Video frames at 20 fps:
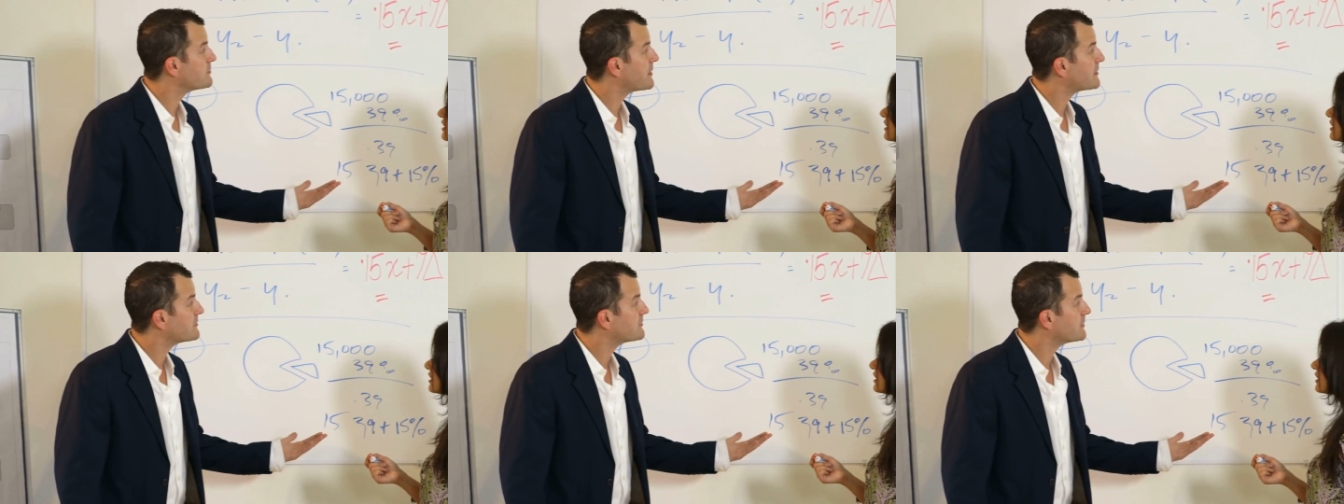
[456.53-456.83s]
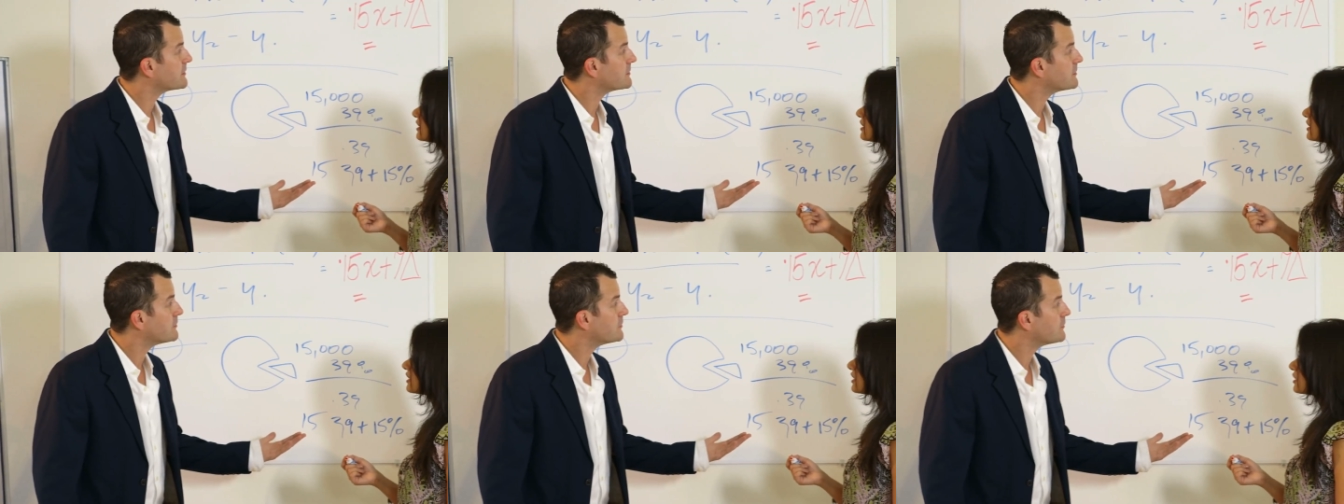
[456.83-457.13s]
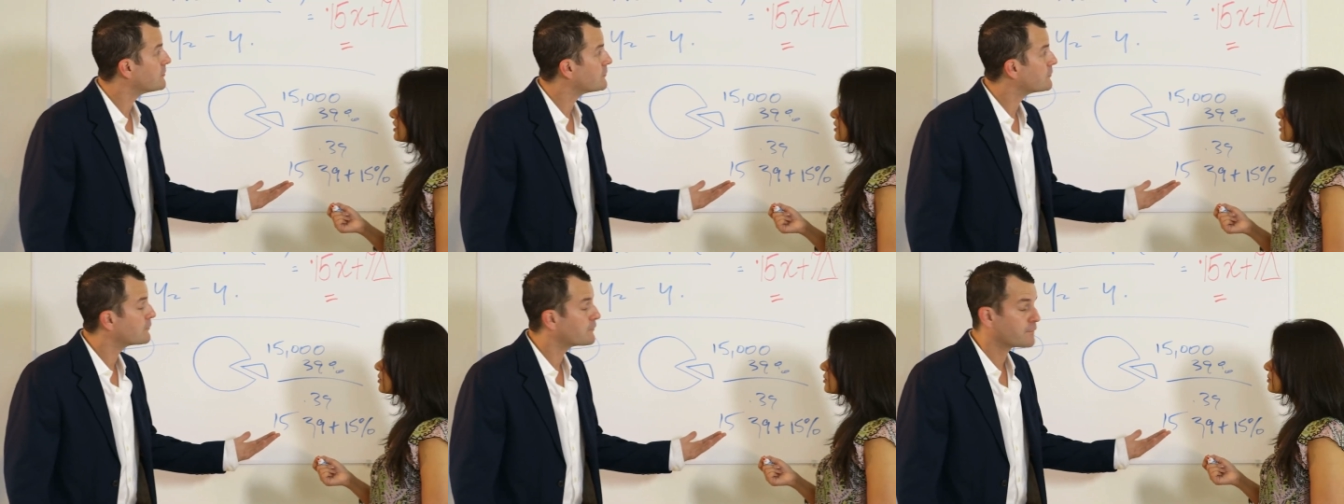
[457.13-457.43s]
their boss
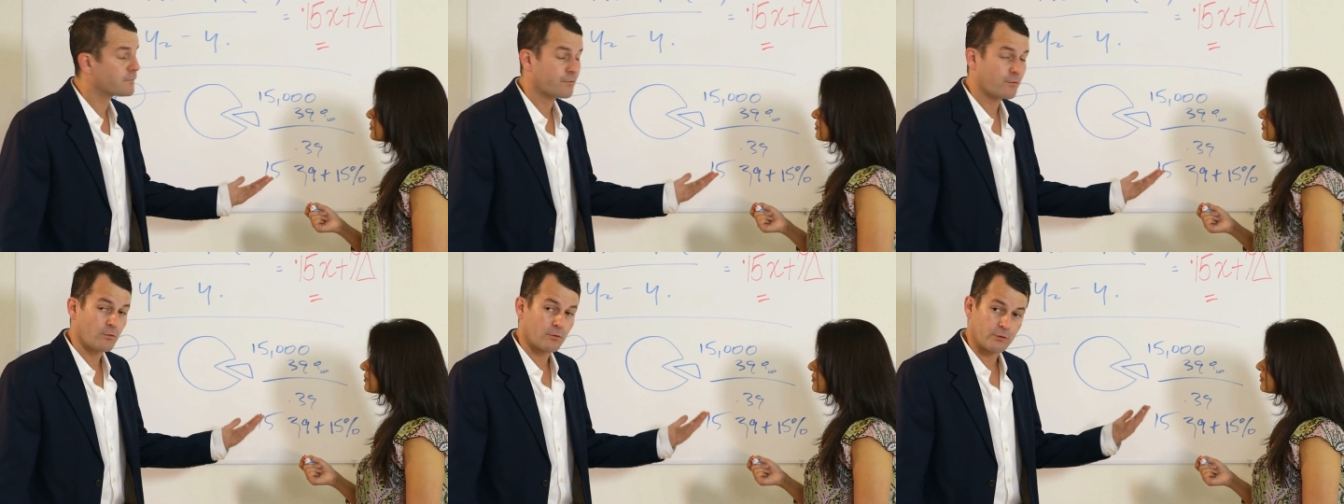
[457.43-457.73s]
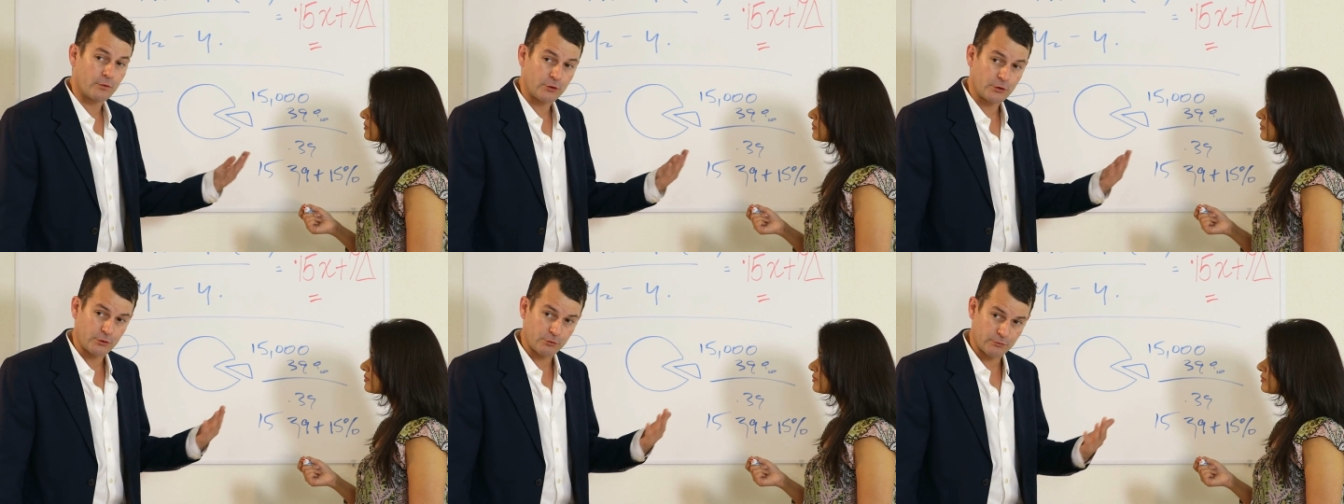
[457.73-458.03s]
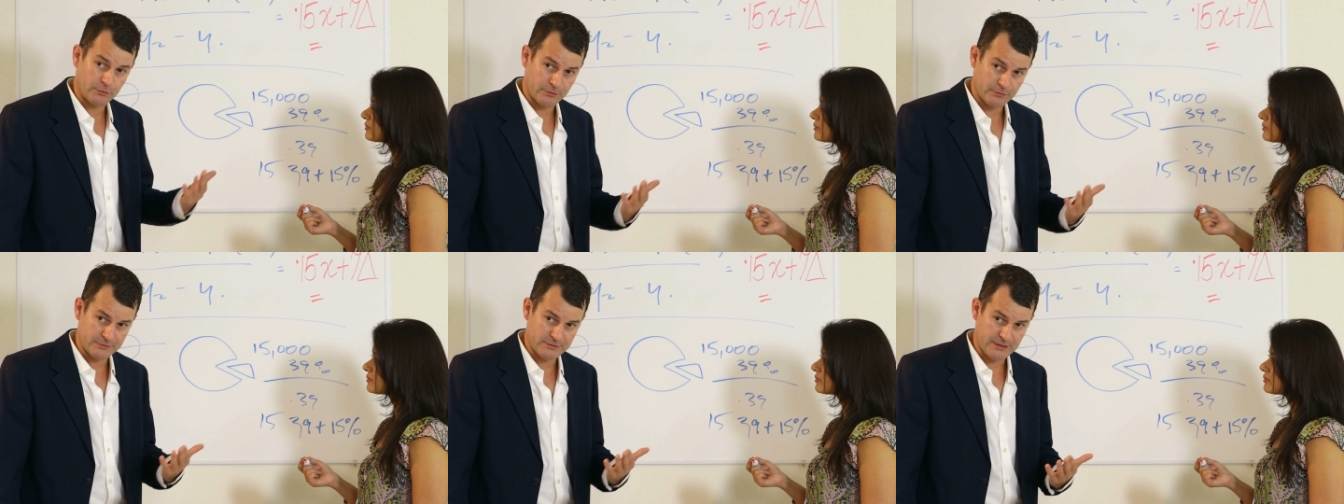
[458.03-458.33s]
is actually the
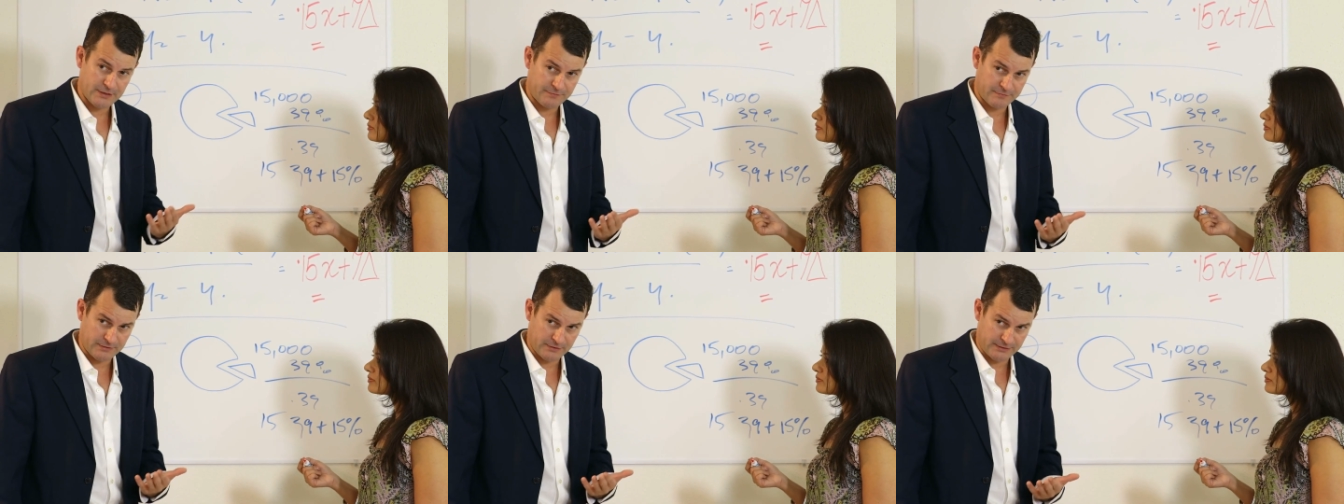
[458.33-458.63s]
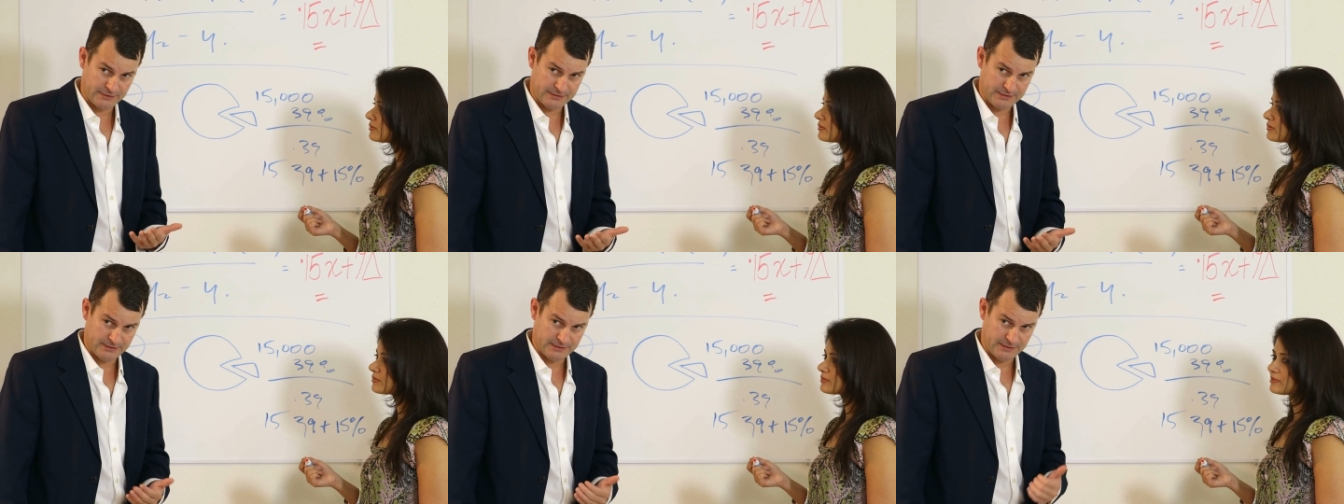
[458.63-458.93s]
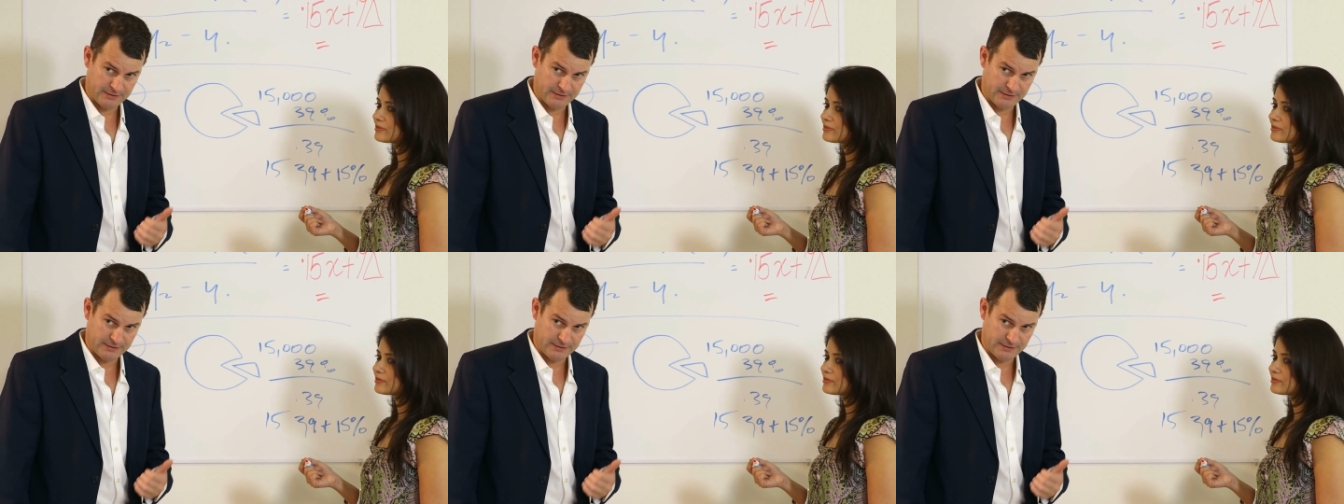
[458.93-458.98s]
professor who has